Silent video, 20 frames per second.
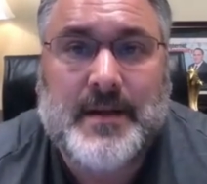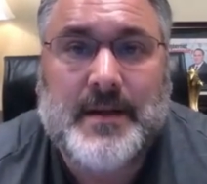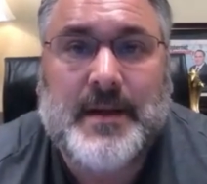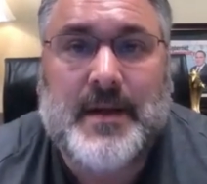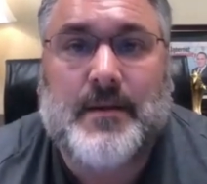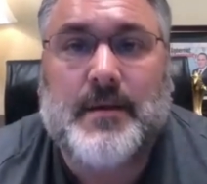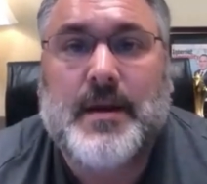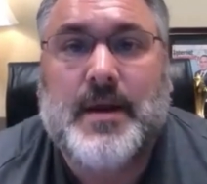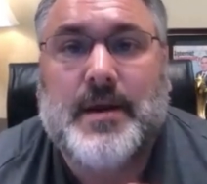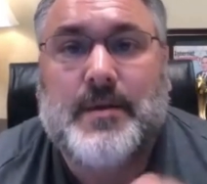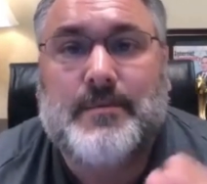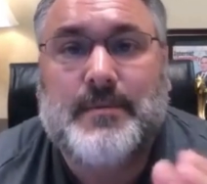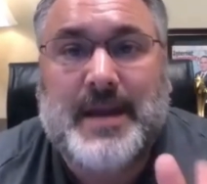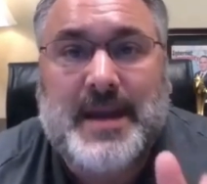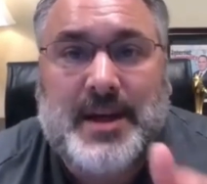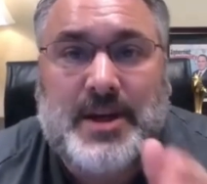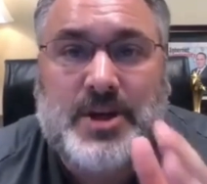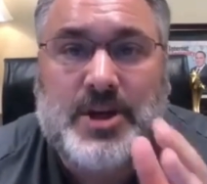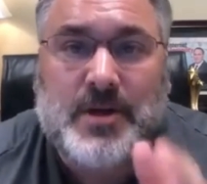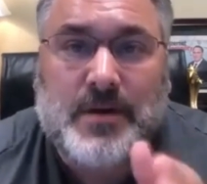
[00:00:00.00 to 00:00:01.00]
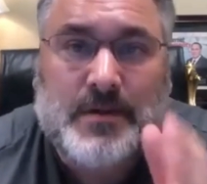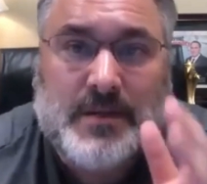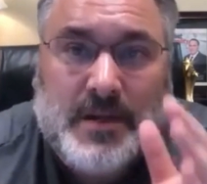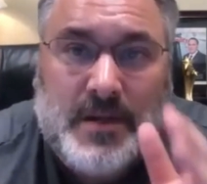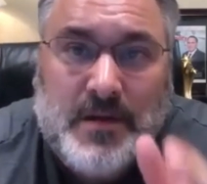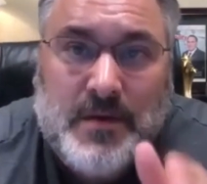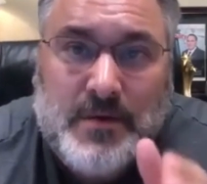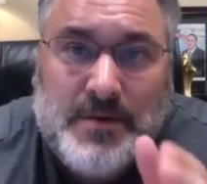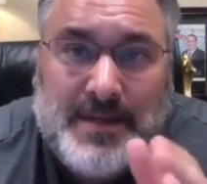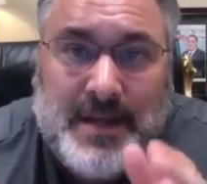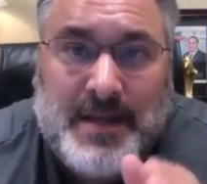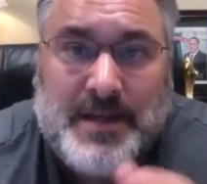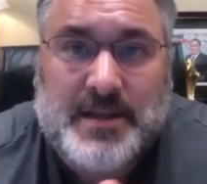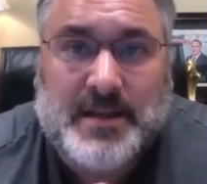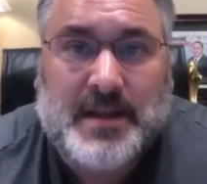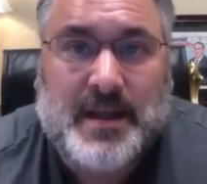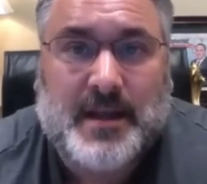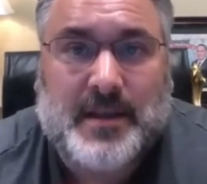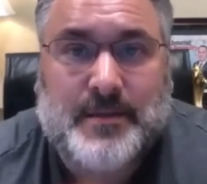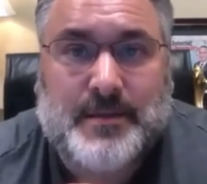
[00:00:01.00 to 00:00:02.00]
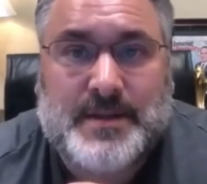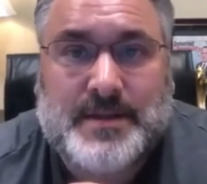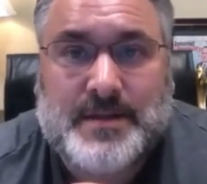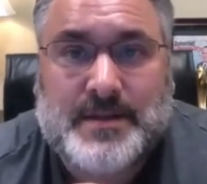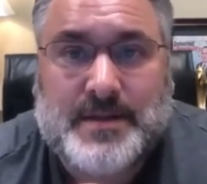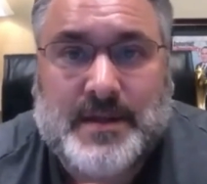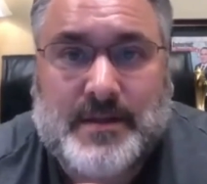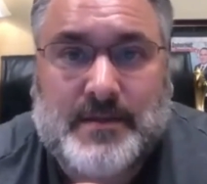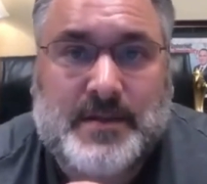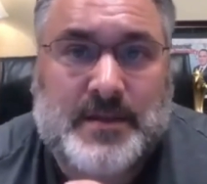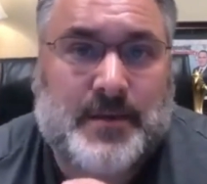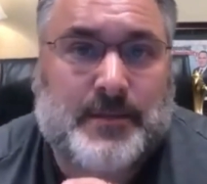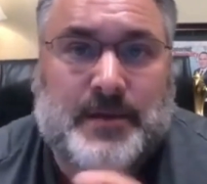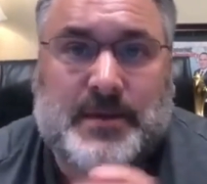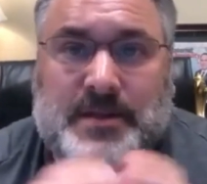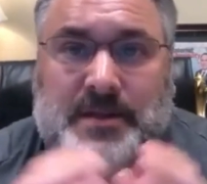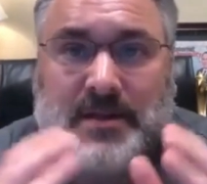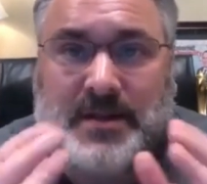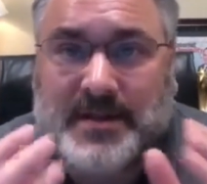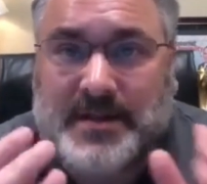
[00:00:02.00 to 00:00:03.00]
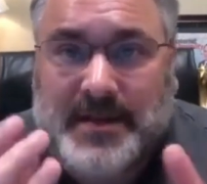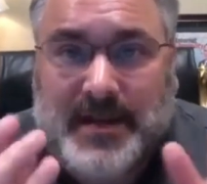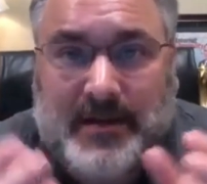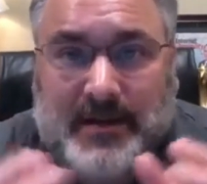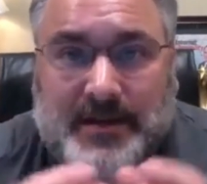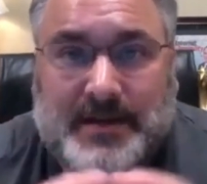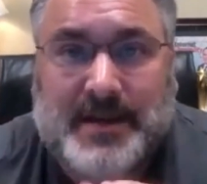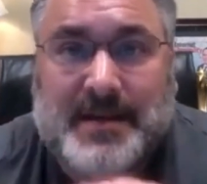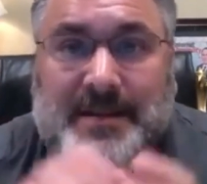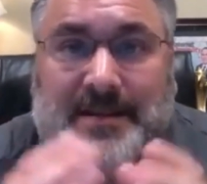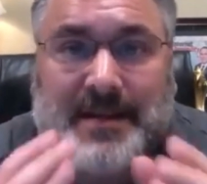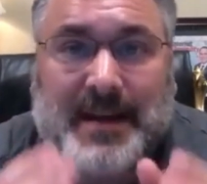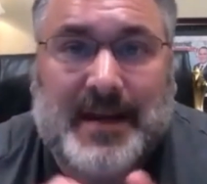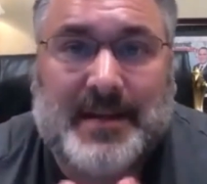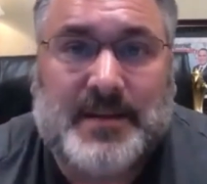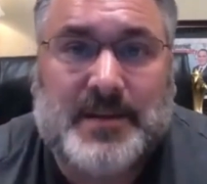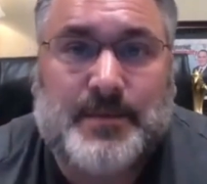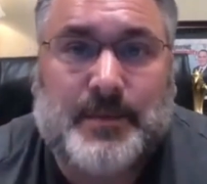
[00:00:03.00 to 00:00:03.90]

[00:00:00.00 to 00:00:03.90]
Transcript: Now, make sure that you use each of the elements inside, simple secrets inside this